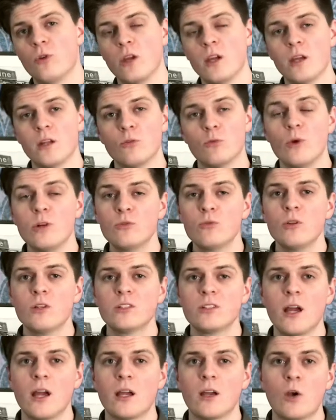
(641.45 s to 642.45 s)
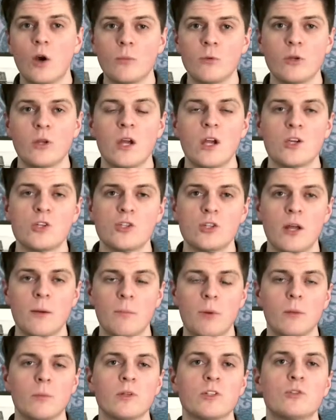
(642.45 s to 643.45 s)
in rhetoric and communication and
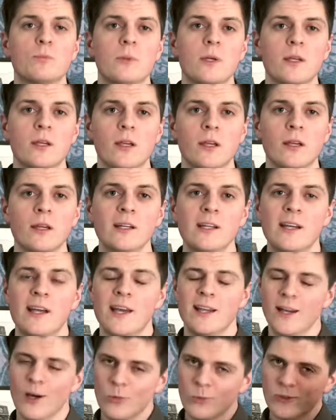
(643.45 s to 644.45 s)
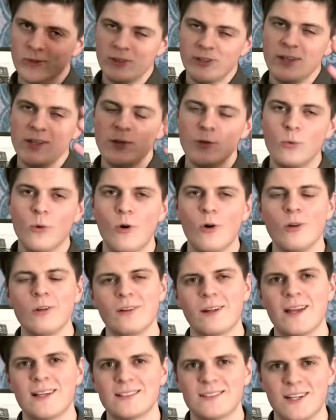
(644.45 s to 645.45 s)
public speaking. And I will see you all
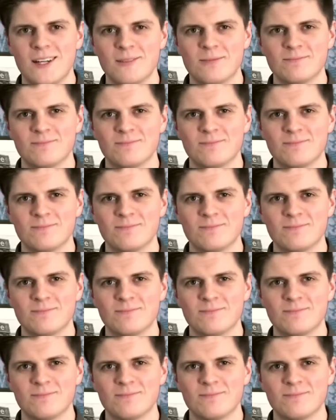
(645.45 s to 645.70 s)
next time.